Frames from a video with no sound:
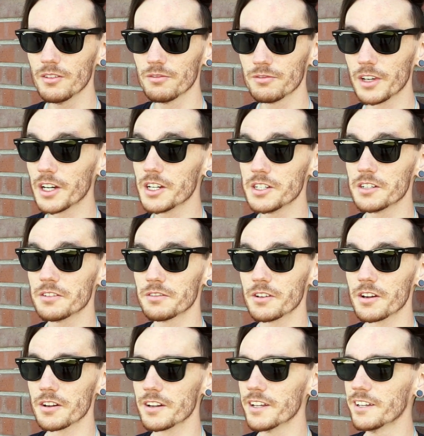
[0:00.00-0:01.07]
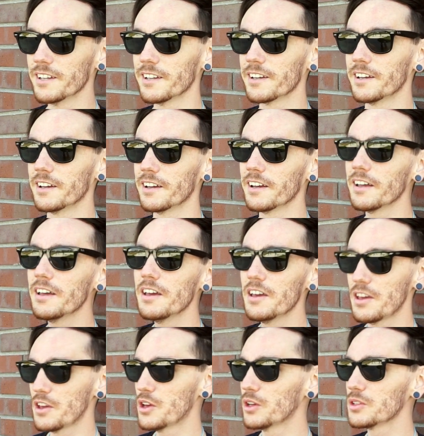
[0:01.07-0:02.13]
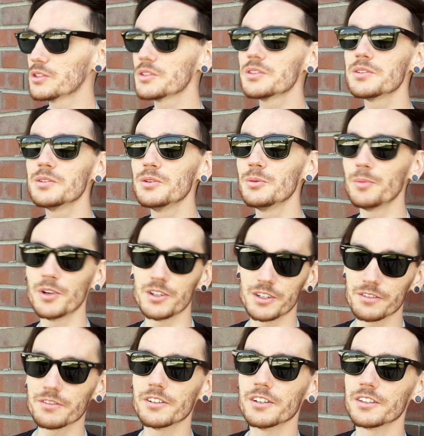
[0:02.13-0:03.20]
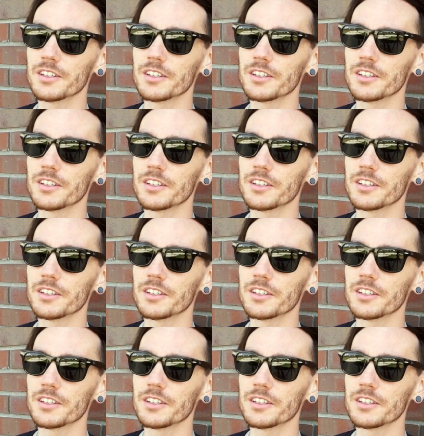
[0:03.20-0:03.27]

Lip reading: Very different. Super different